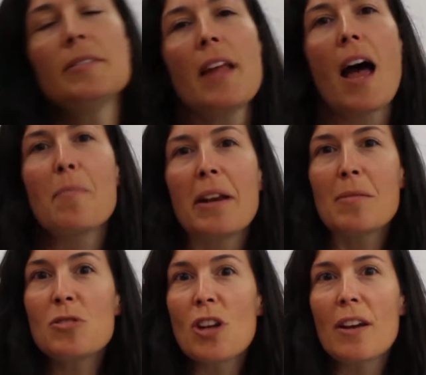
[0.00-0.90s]
Hi, my name
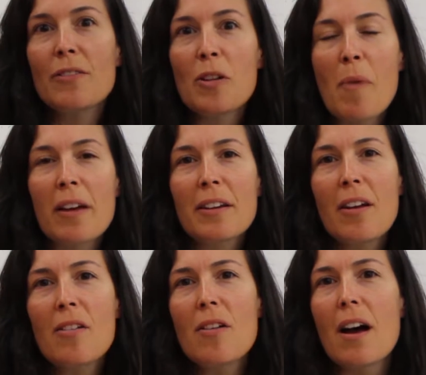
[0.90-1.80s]
is Jennifer Monaco.
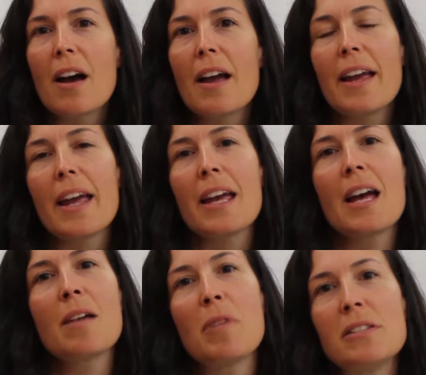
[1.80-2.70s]
I
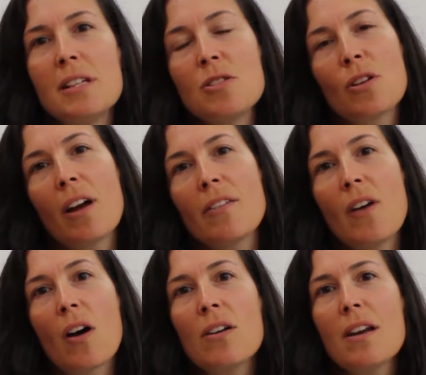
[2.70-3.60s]
am a teacher
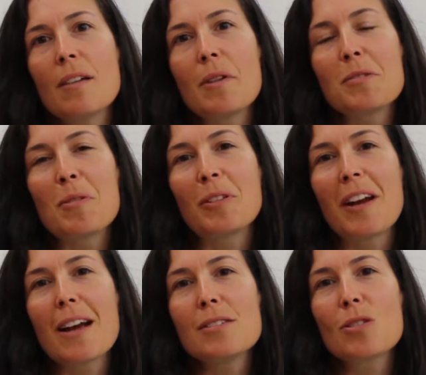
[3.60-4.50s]
of art at West Milford
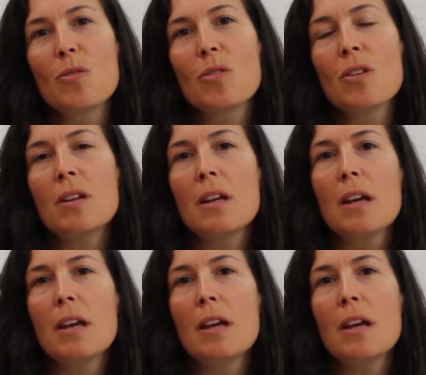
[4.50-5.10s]
High School.